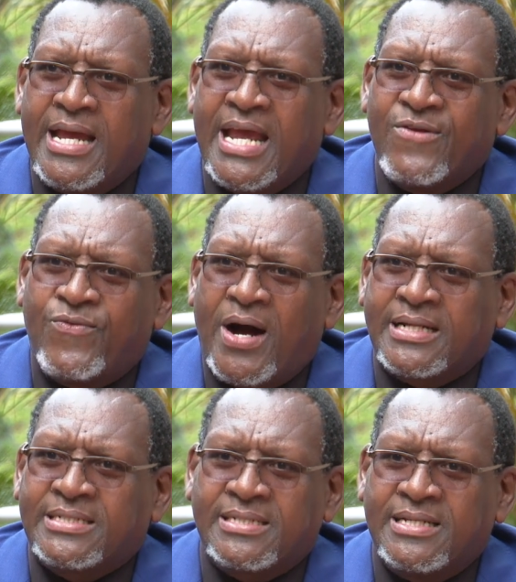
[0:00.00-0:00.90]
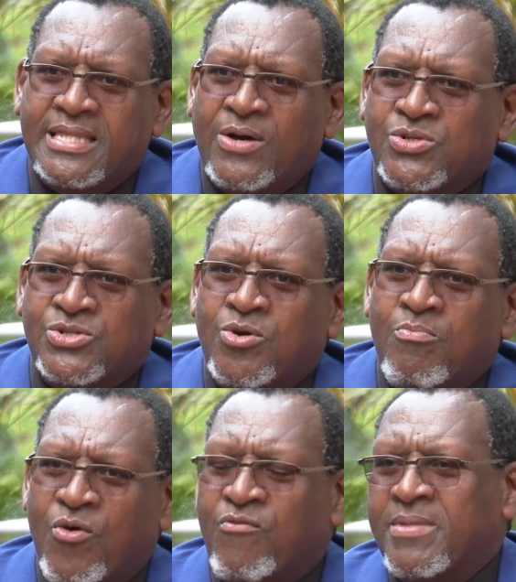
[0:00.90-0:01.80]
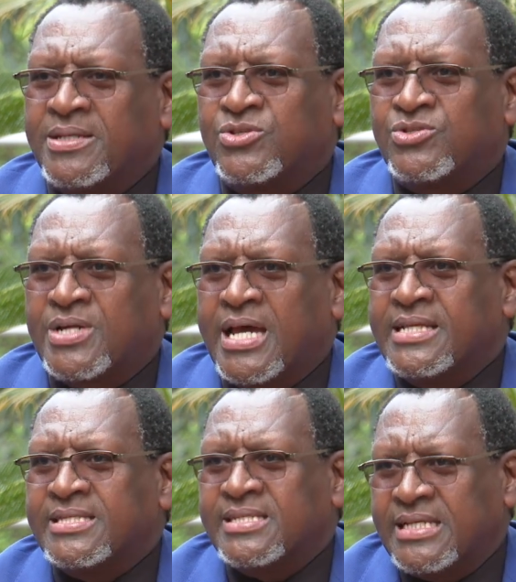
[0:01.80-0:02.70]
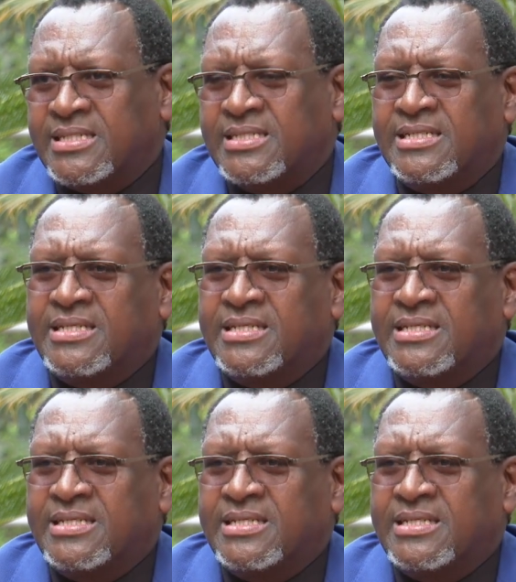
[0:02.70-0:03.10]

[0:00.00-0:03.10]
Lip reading: in fact, there was no movement to try and seat